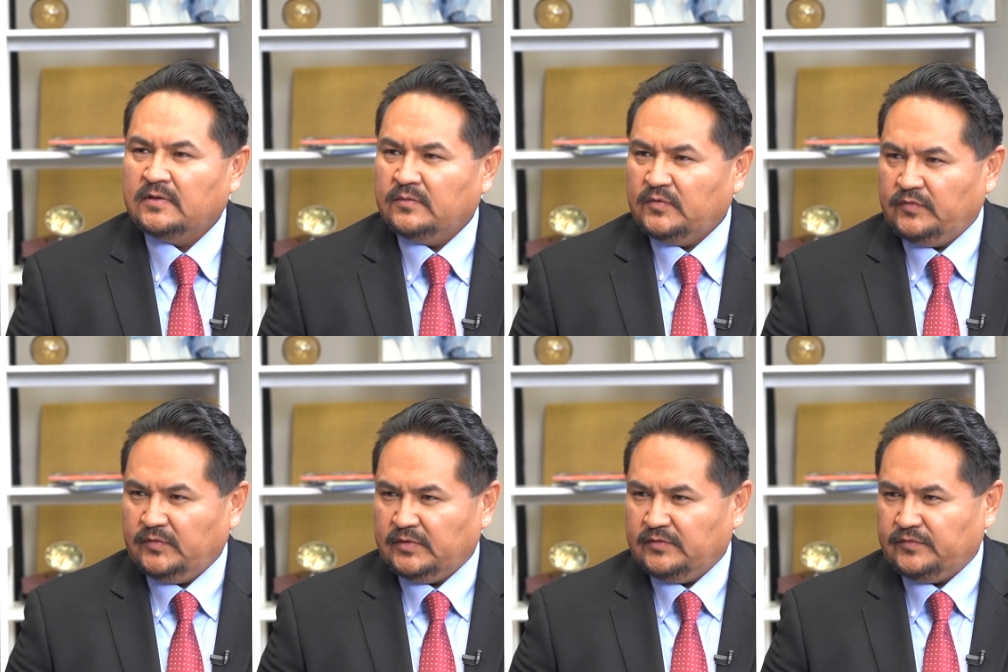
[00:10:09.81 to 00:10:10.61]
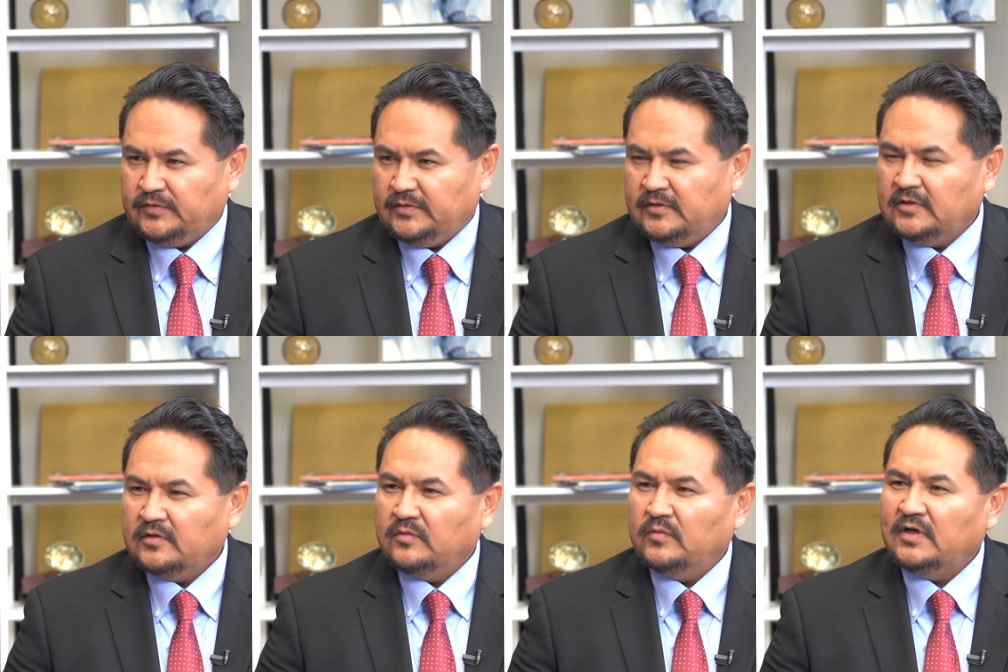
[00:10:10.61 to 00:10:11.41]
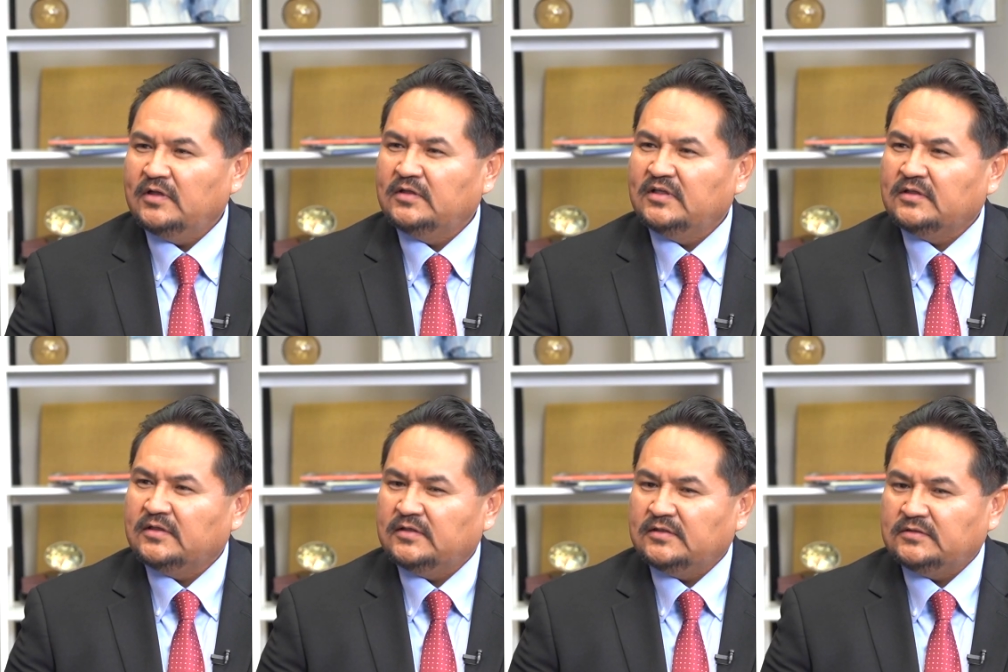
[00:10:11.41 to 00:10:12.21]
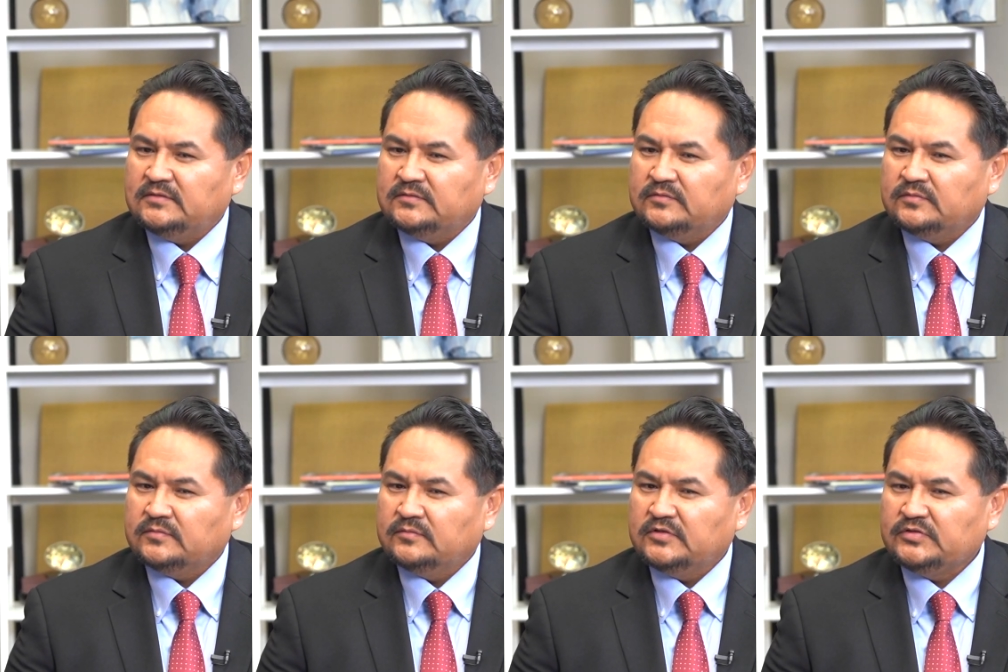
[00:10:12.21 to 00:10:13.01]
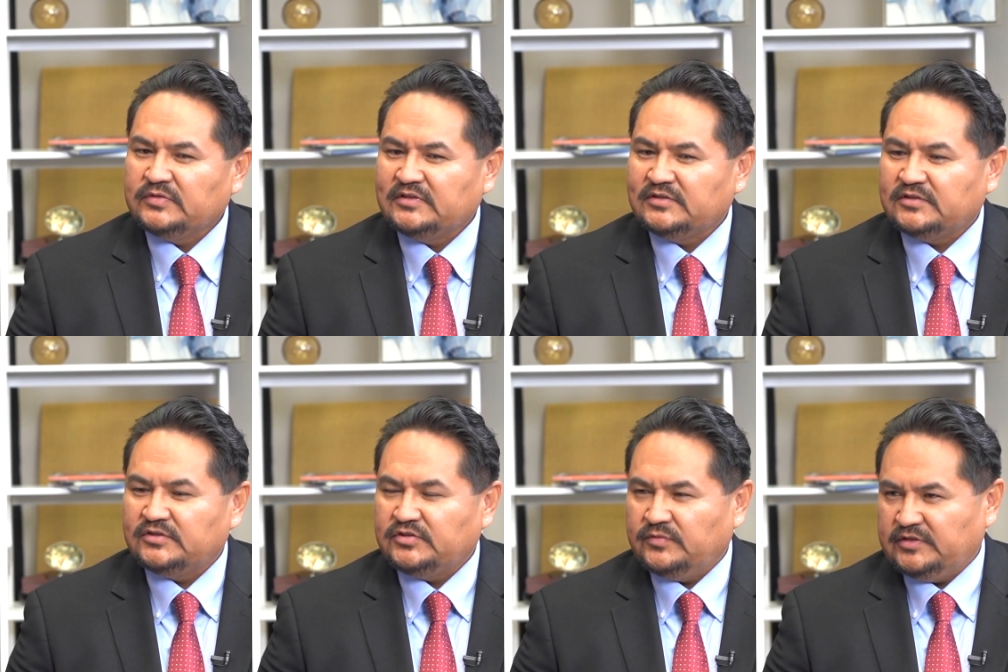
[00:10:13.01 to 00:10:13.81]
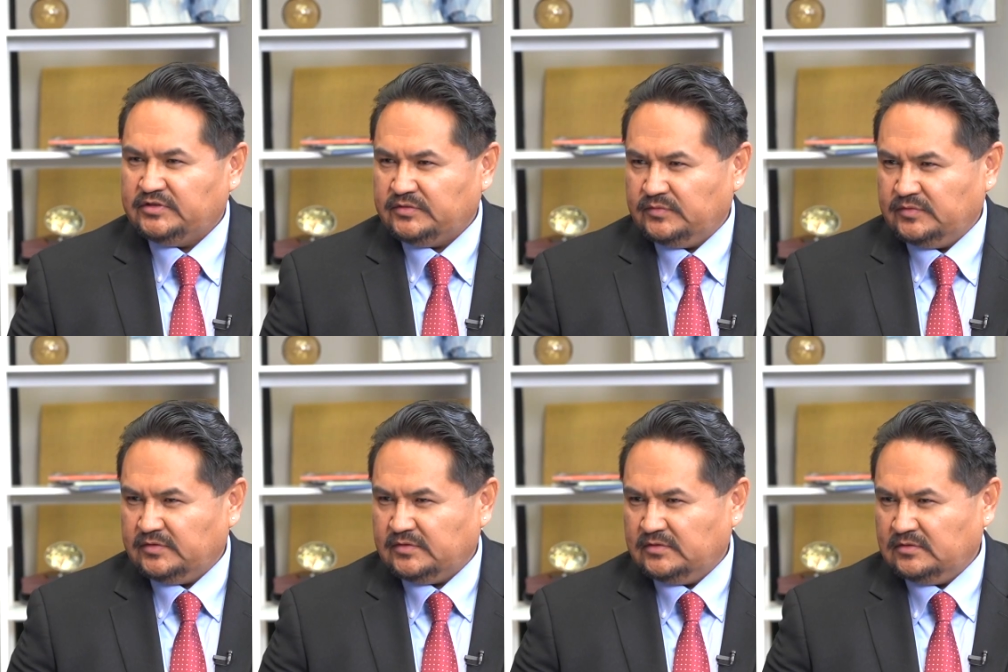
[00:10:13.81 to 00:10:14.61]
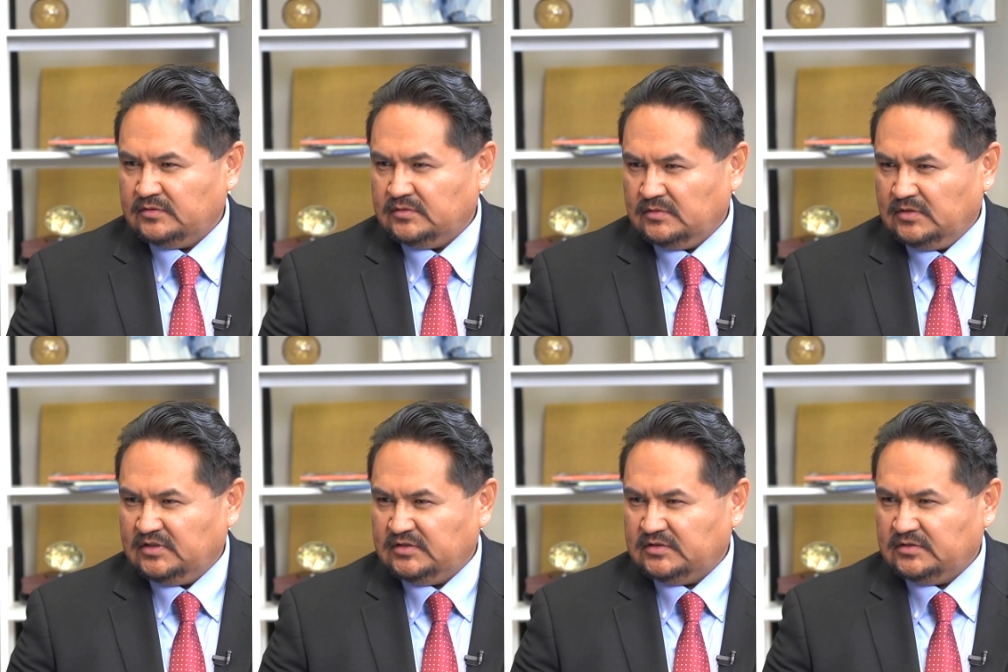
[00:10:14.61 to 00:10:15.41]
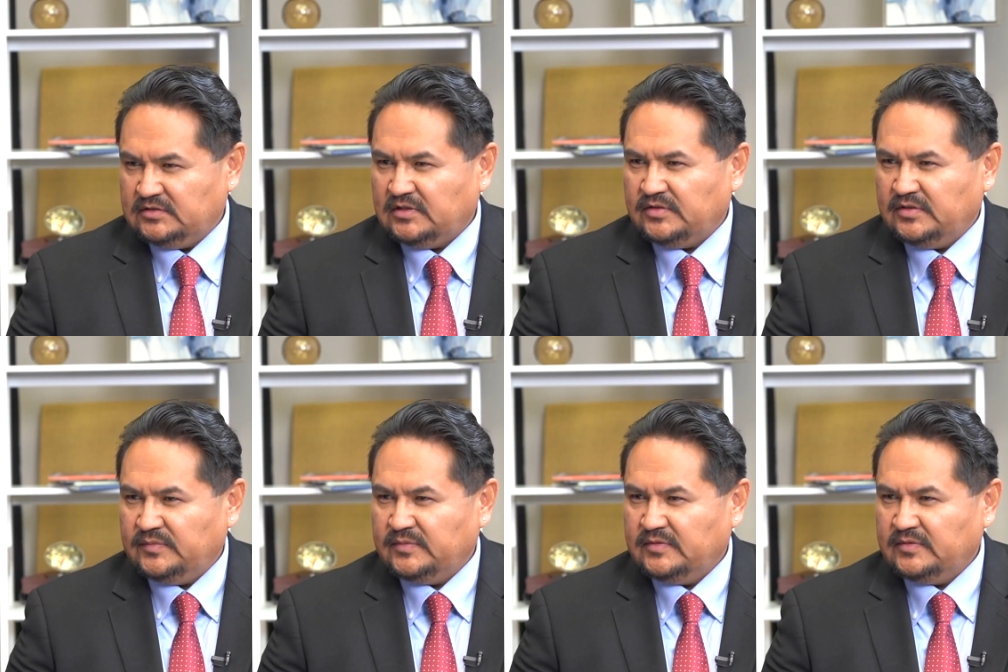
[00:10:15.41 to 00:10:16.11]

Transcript: Before we go further, why did it, what's with this situation with Liz, is that her name?